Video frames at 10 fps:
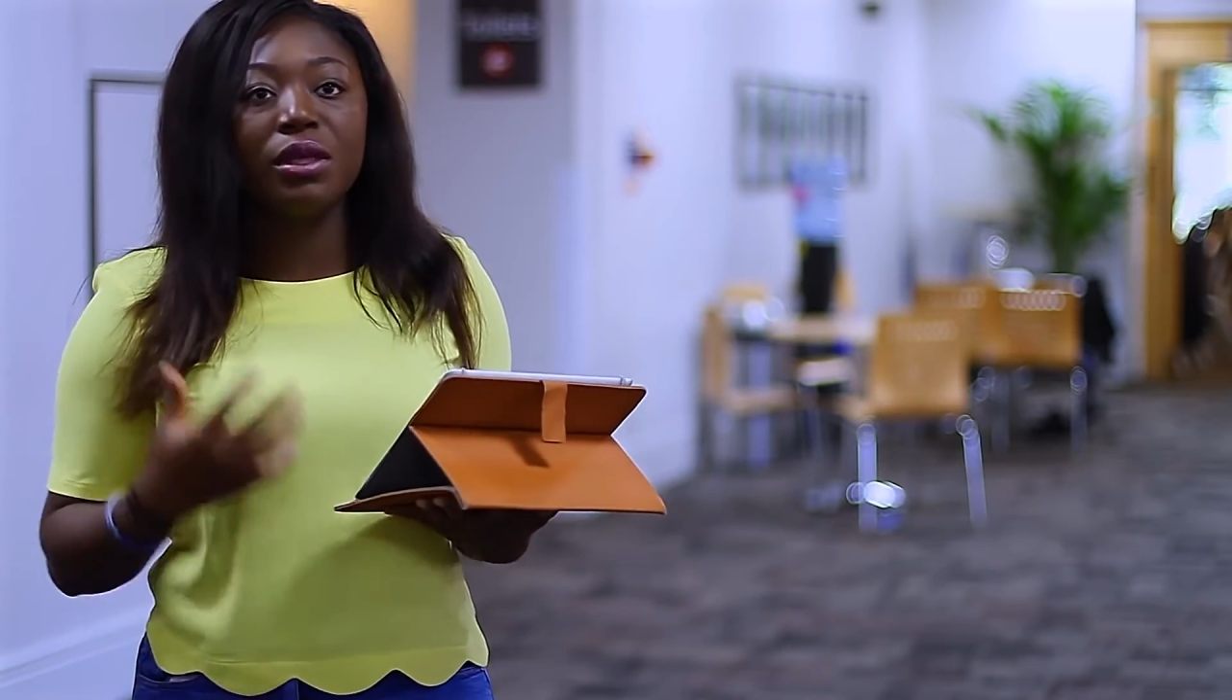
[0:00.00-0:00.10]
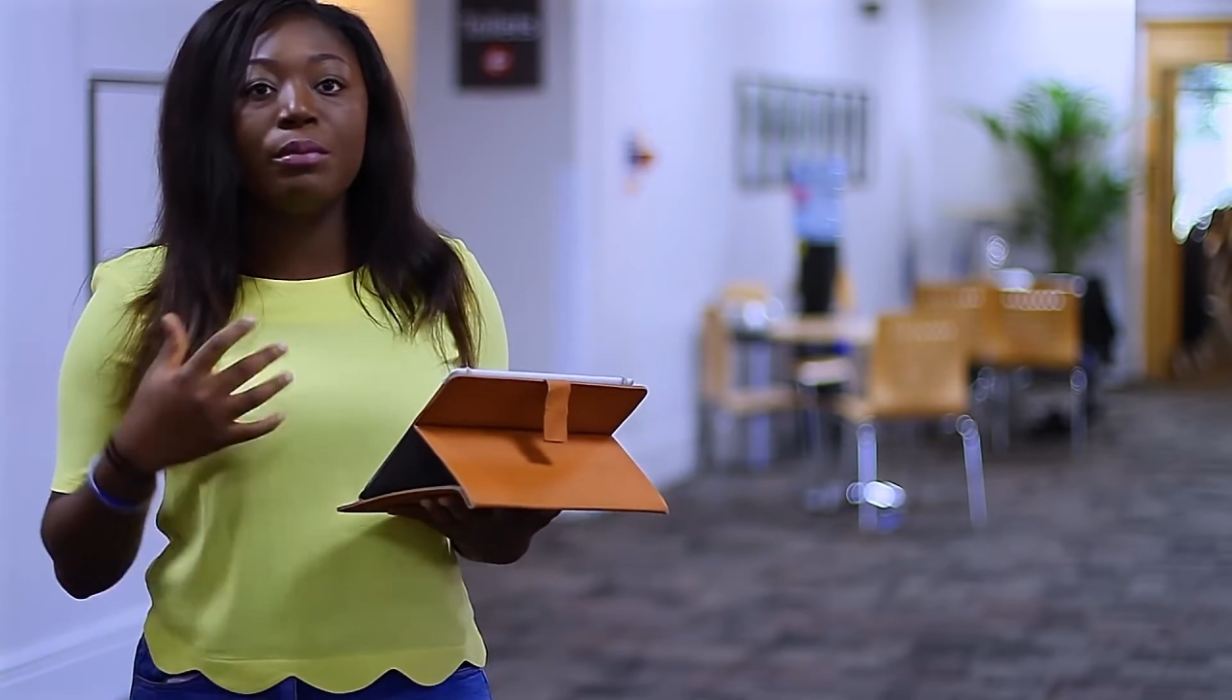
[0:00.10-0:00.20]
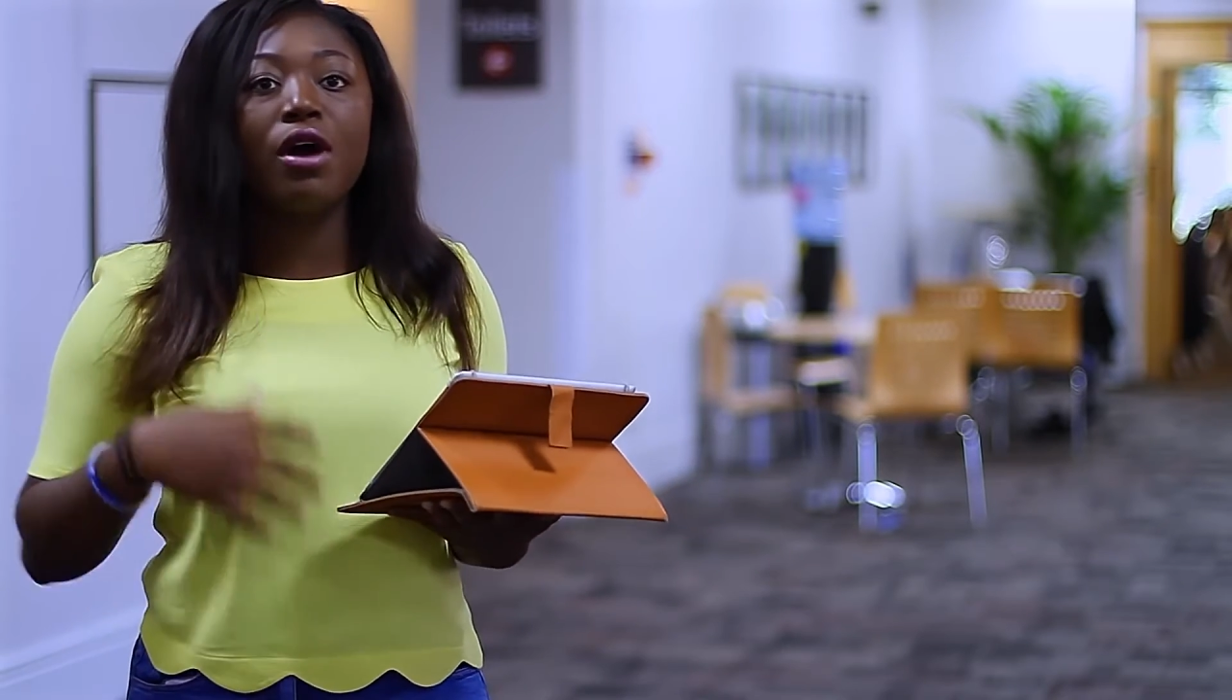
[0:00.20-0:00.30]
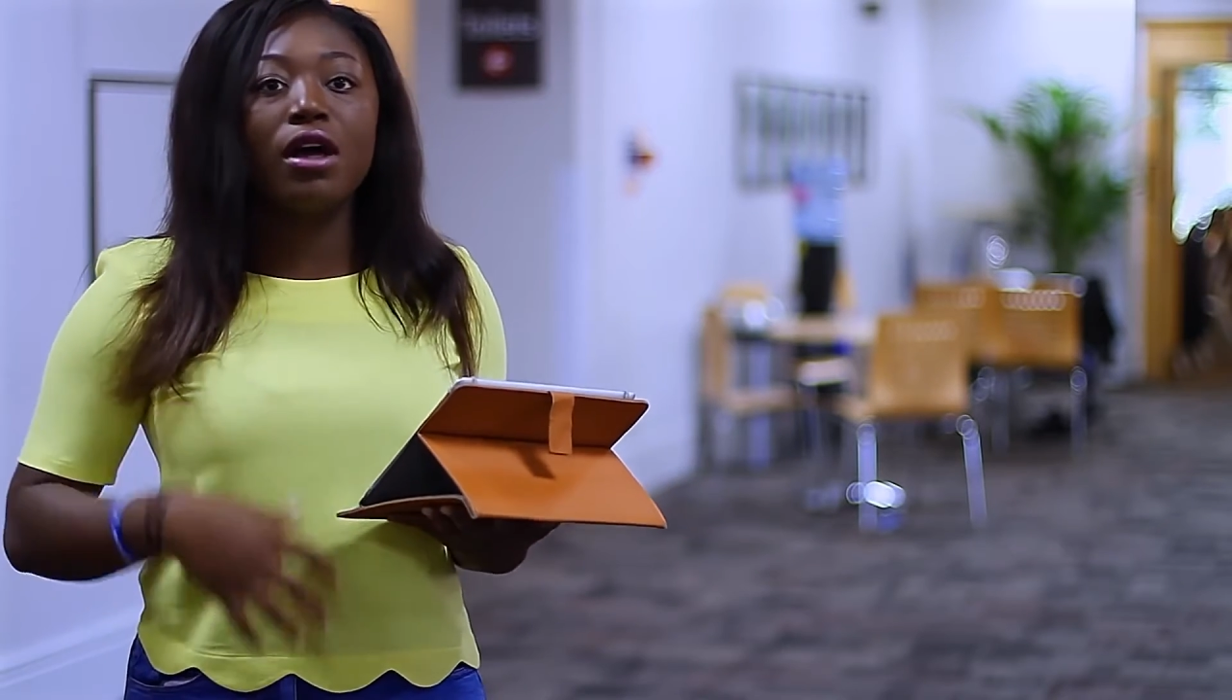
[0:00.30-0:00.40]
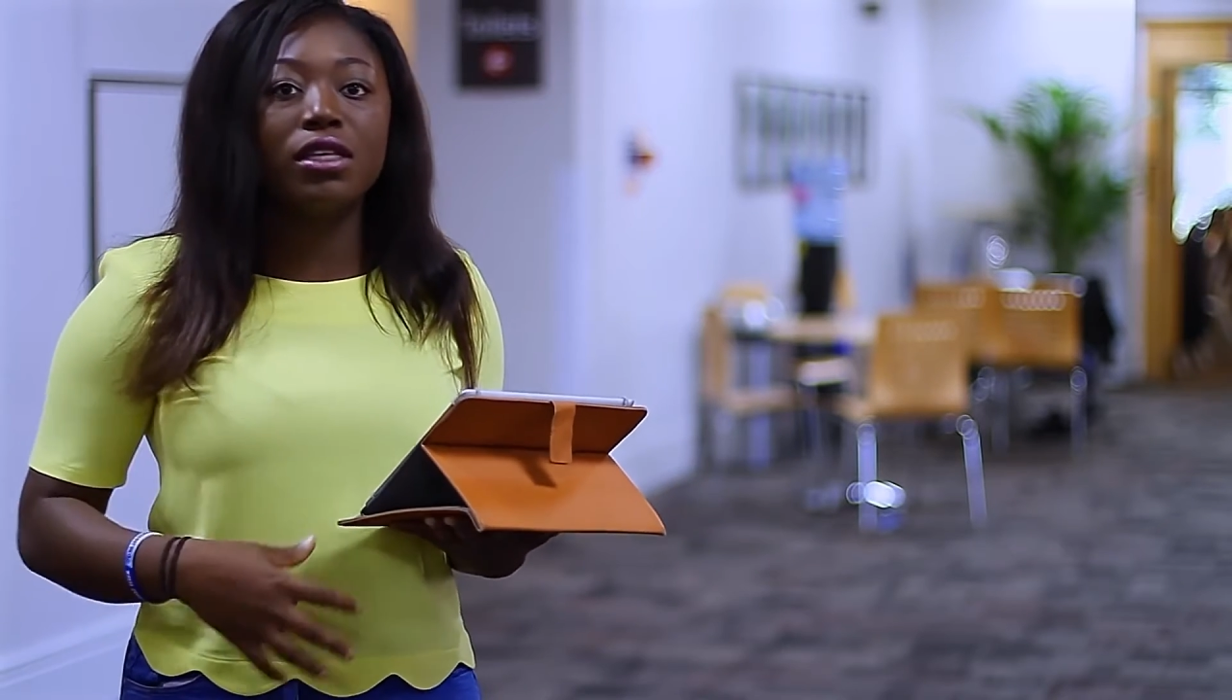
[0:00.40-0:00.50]

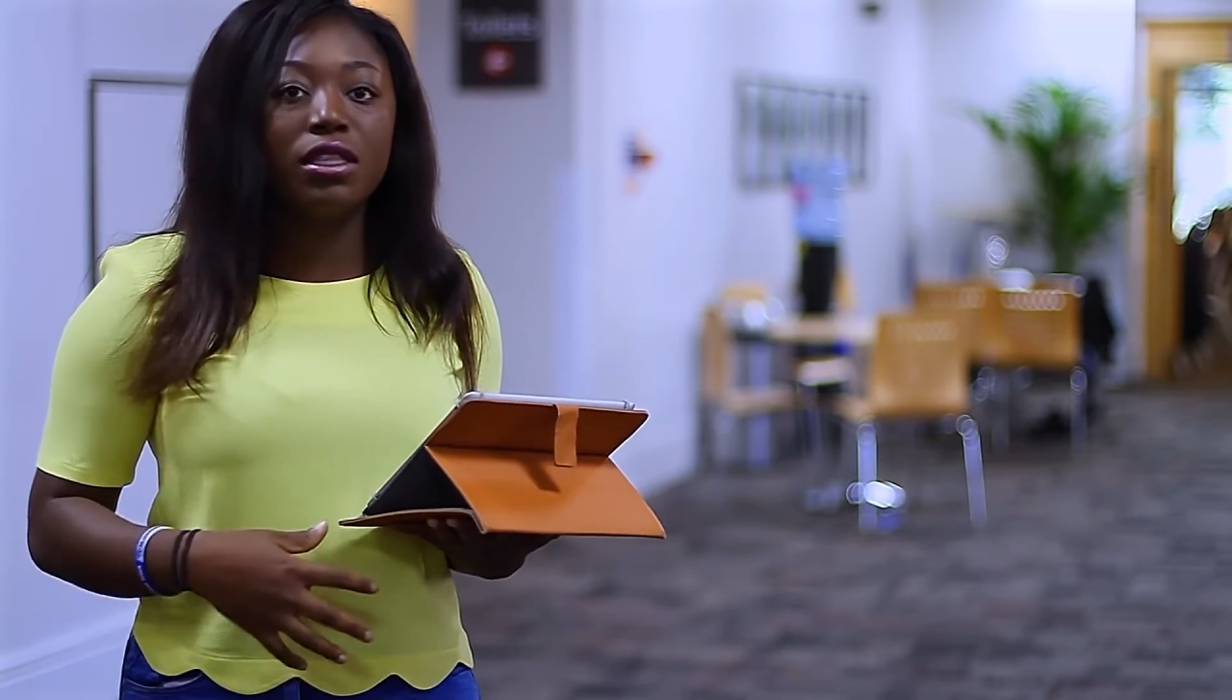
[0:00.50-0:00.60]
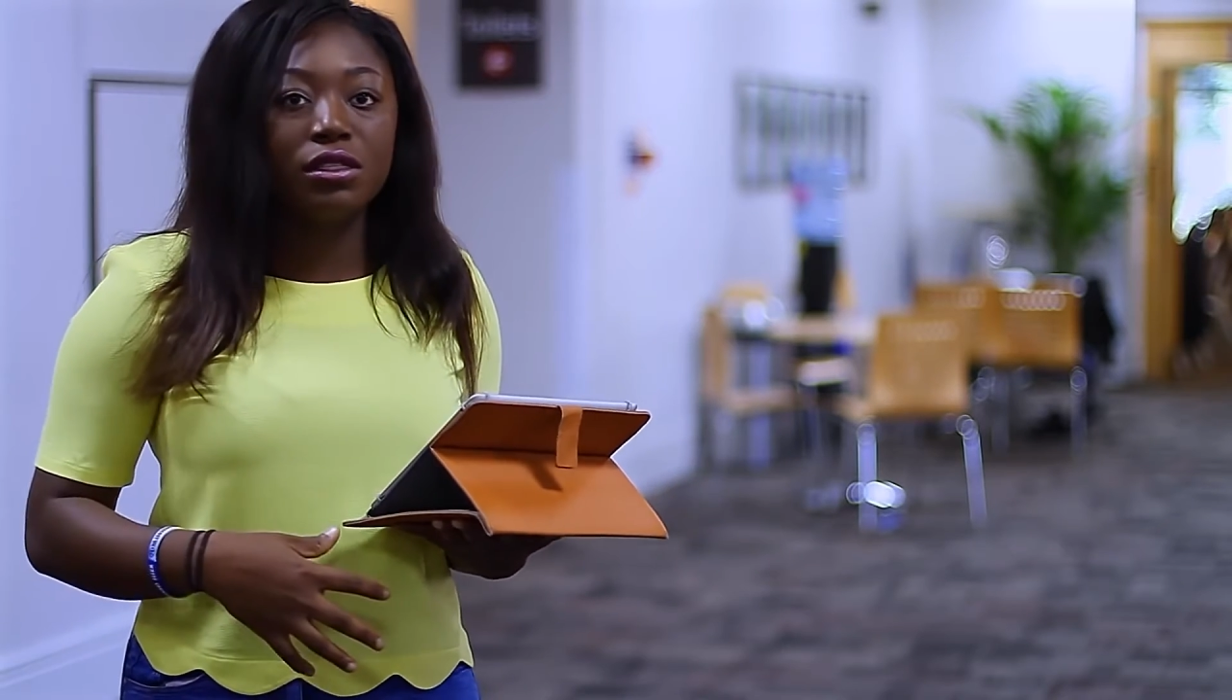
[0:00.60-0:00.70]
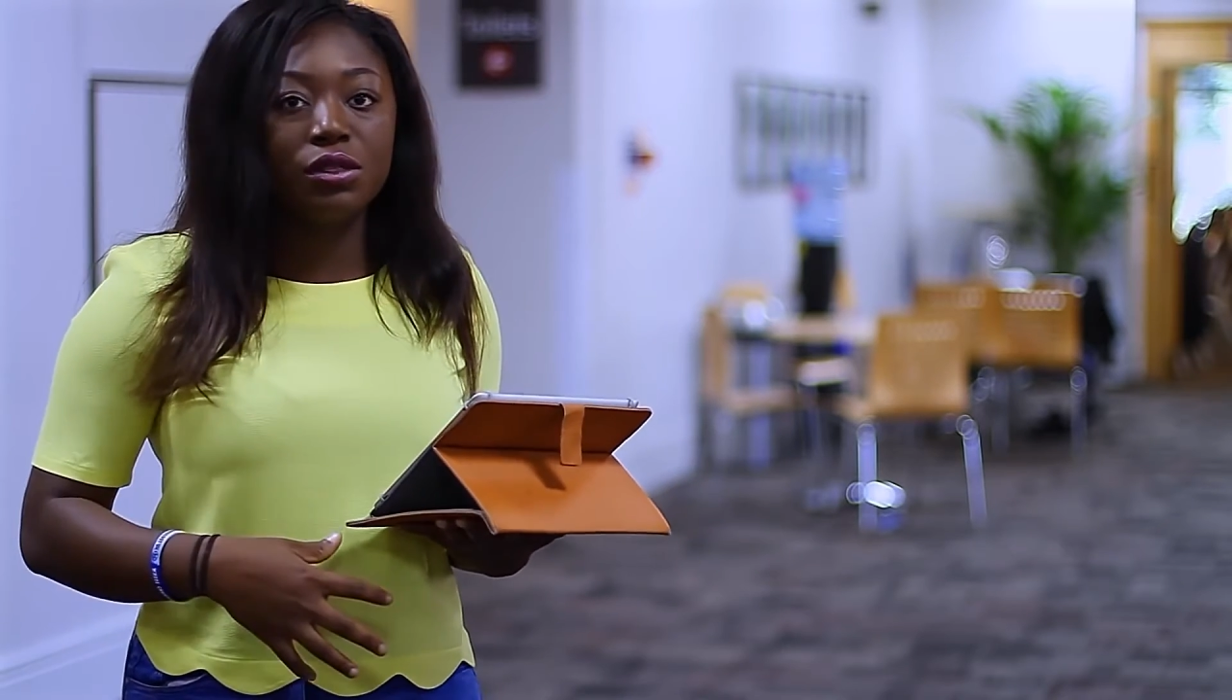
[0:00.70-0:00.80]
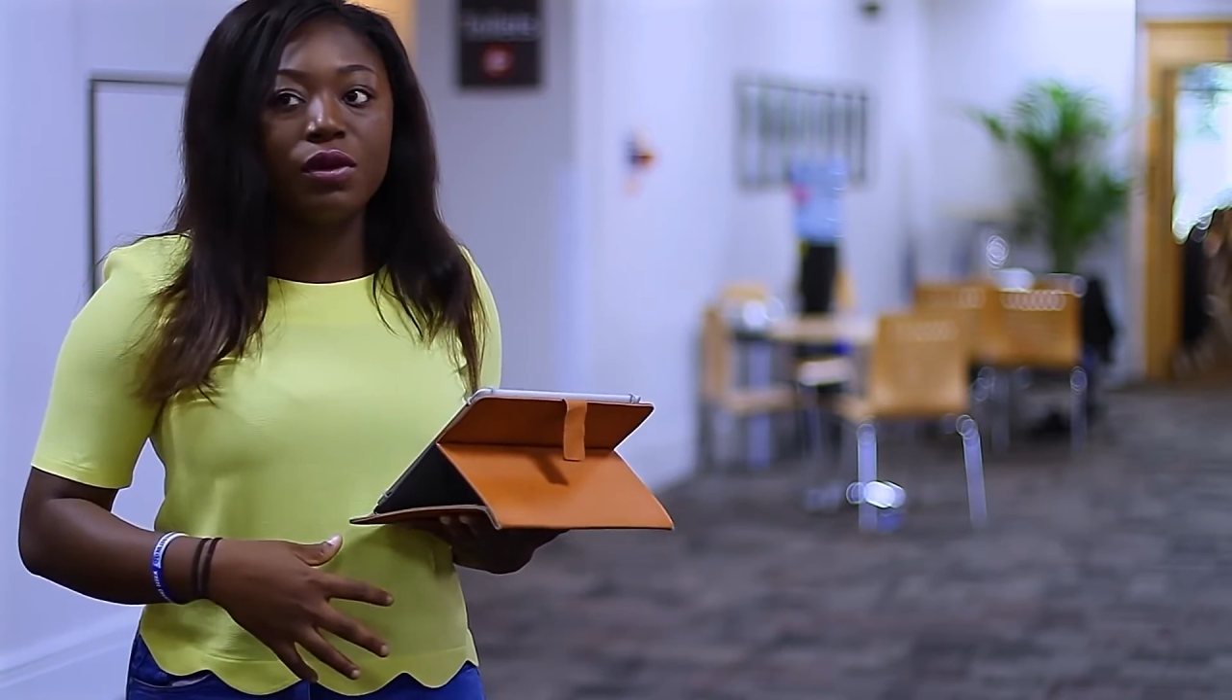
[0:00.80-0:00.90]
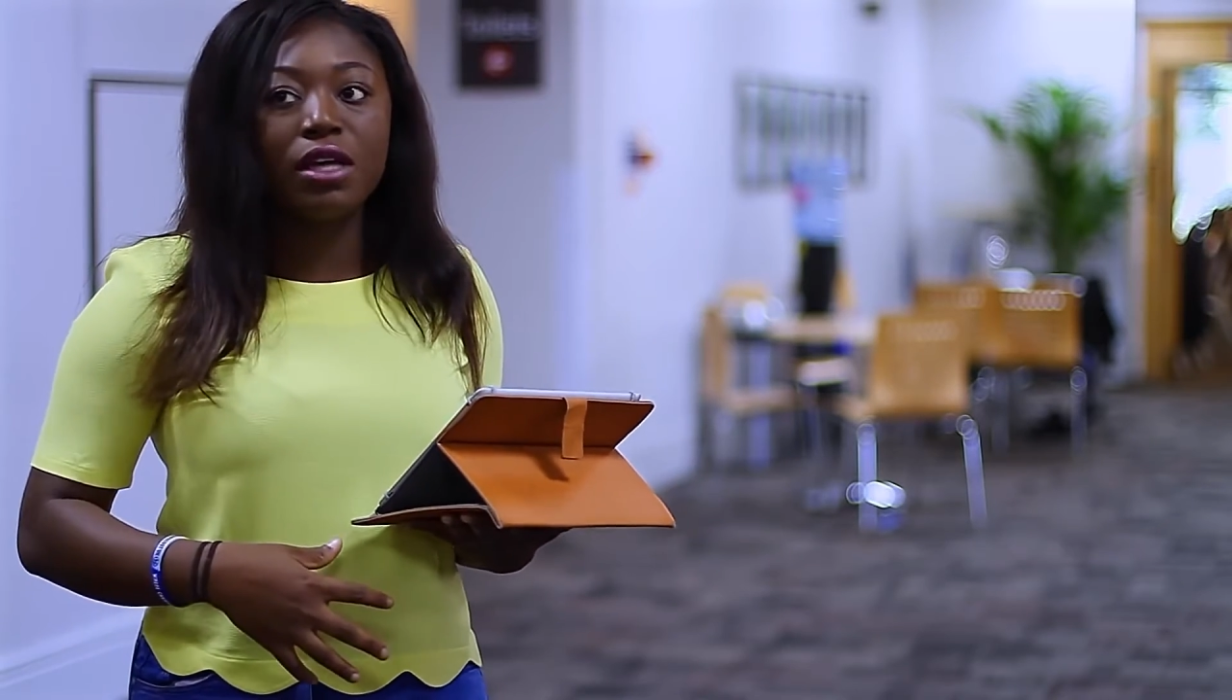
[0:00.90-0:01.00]
imparted
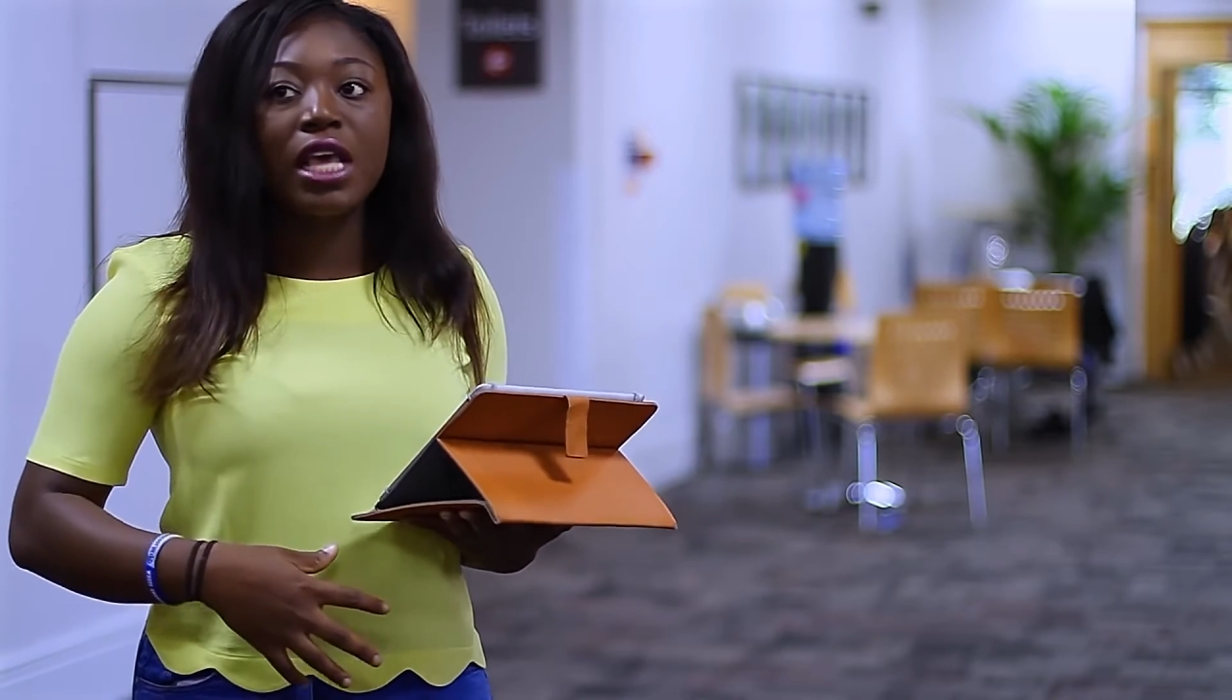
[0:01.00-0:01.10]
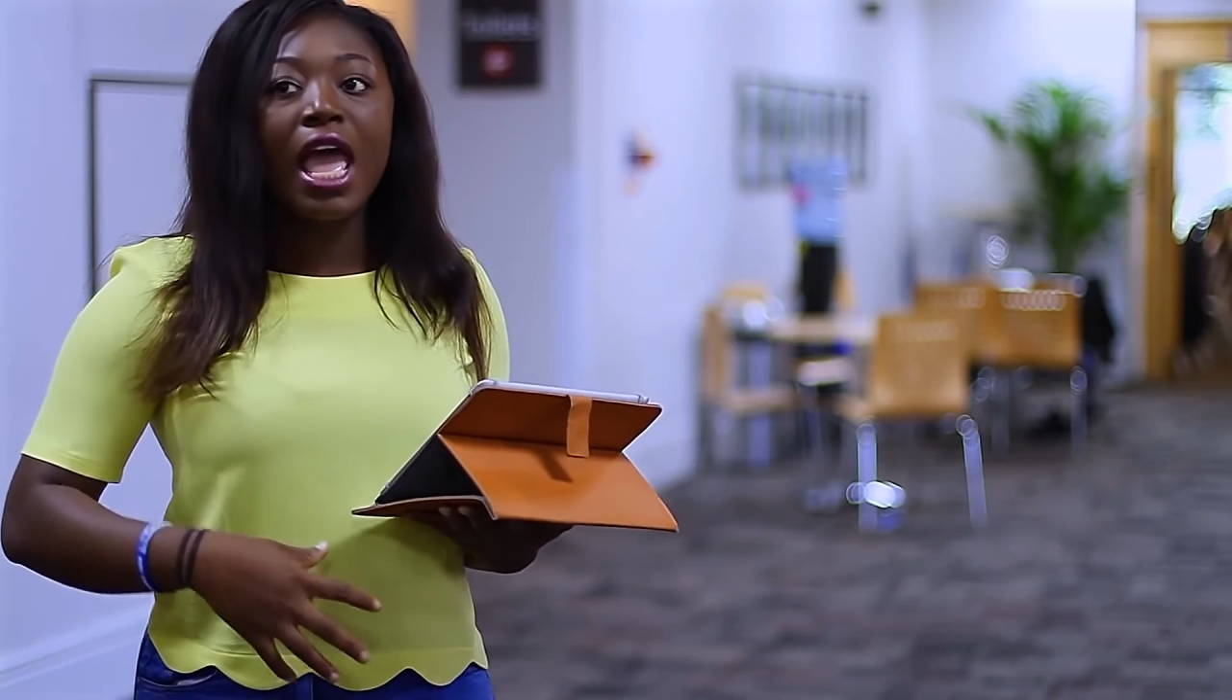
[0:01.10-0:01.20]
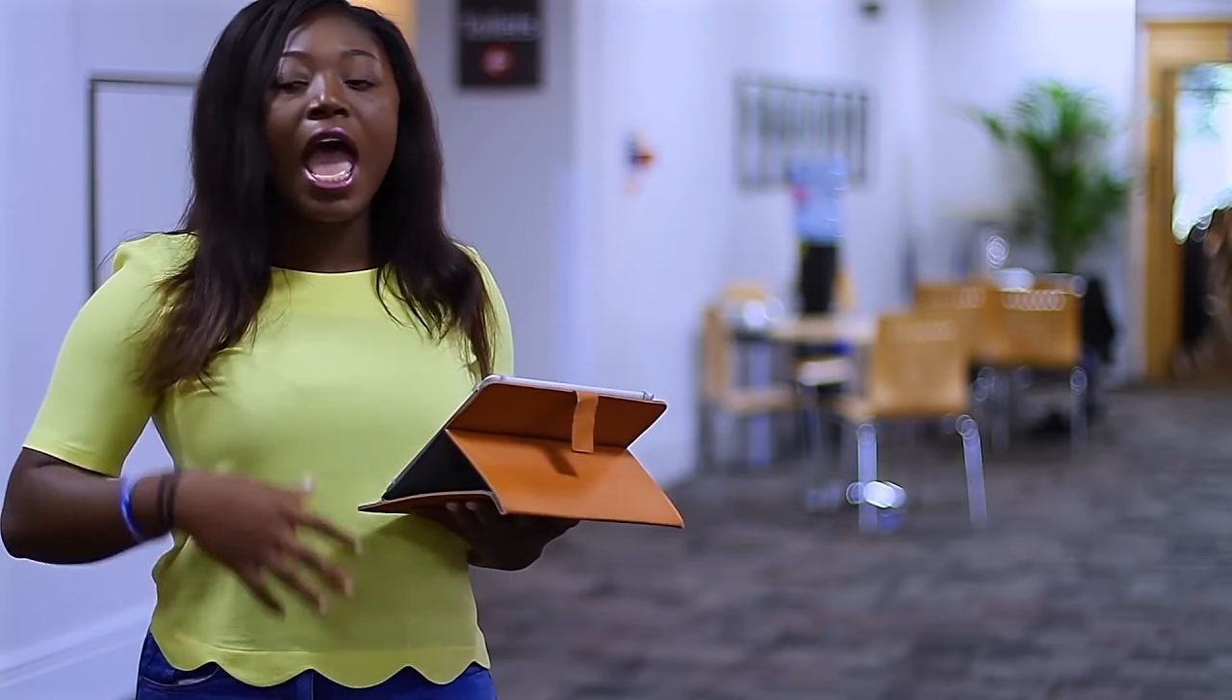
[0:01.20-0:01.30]
into us.